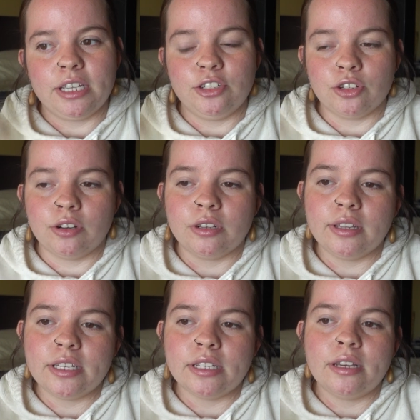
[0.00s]
in
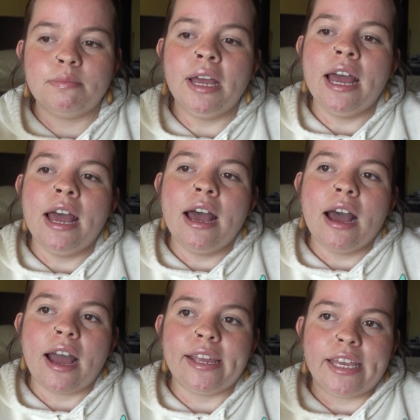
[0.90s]
journalism,
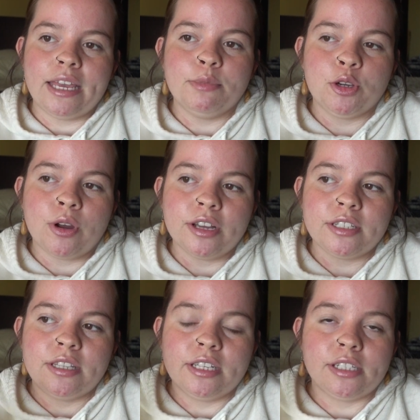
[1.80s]
I came
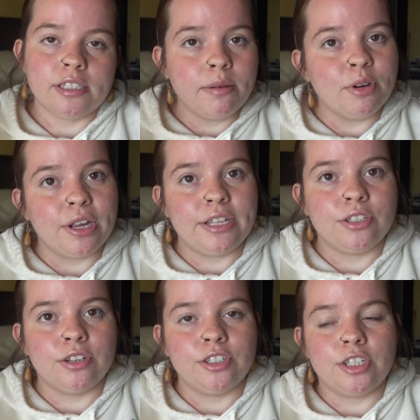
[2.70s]
across this summer
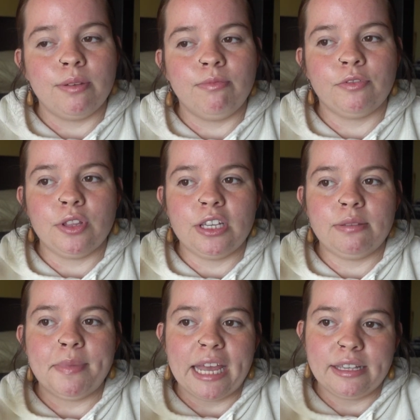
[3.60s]
internship for this
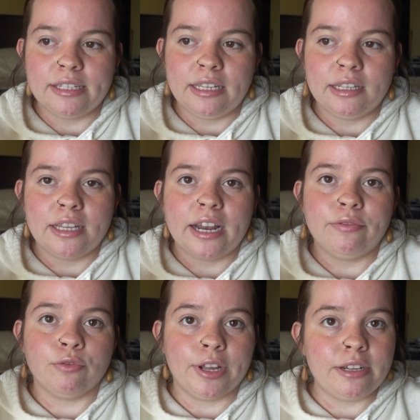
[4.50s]
magazine that
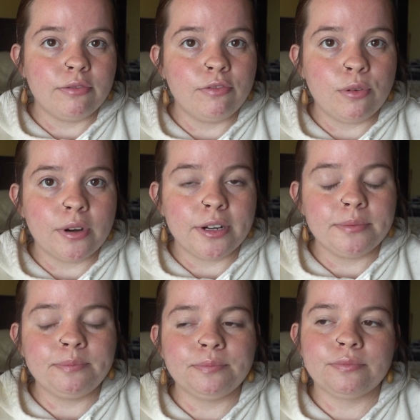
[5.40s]
I've written
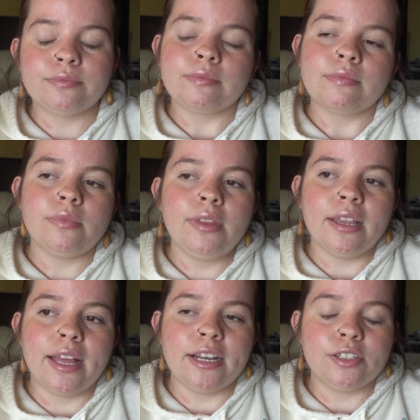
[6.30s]
for,
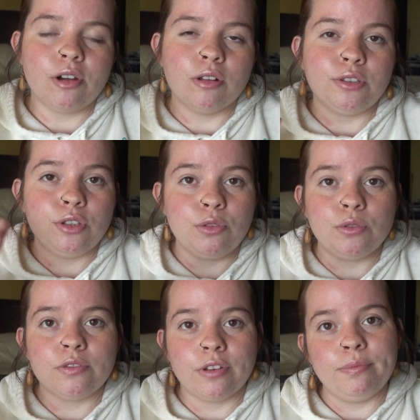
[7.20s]
and it's called
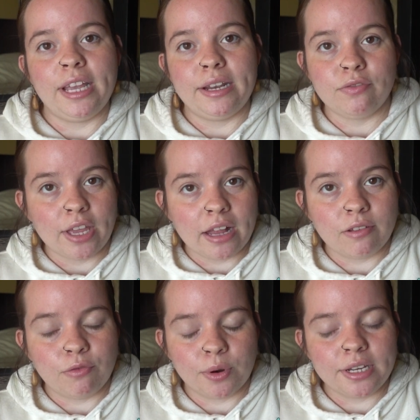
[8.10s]
News from Native
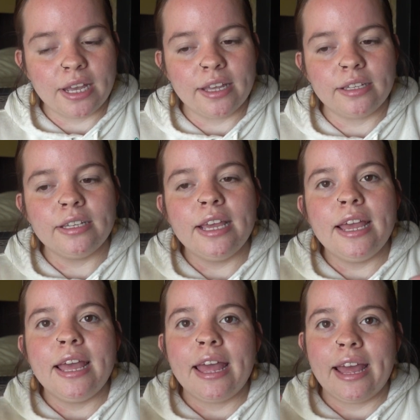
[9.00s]
California,
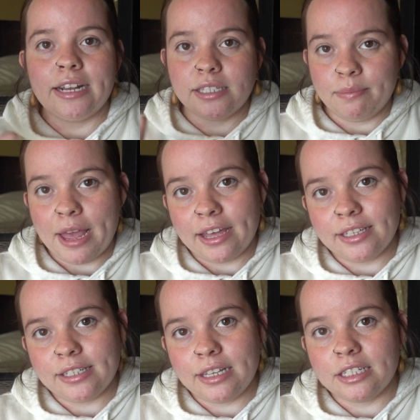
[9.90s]
and it's a
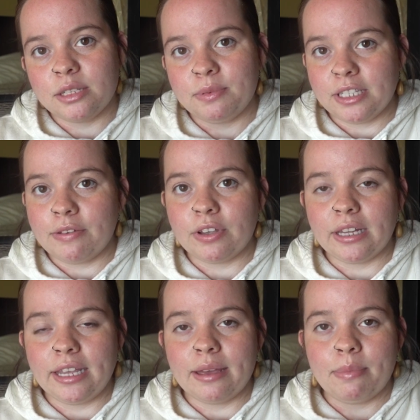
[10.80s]
magazine
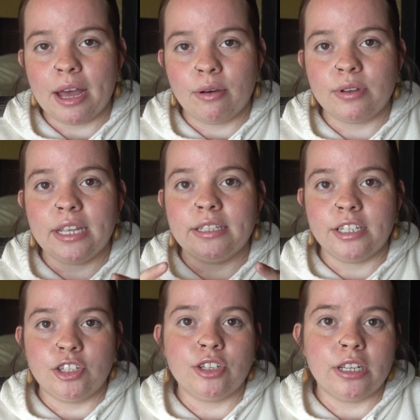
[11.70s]
specifically about
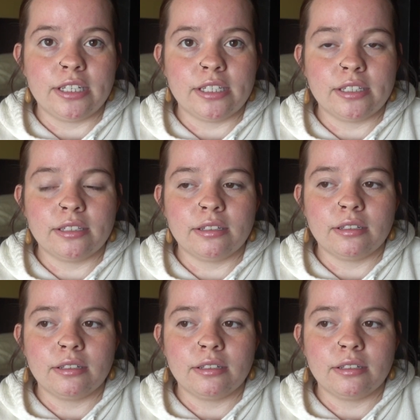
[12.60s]
Indigenous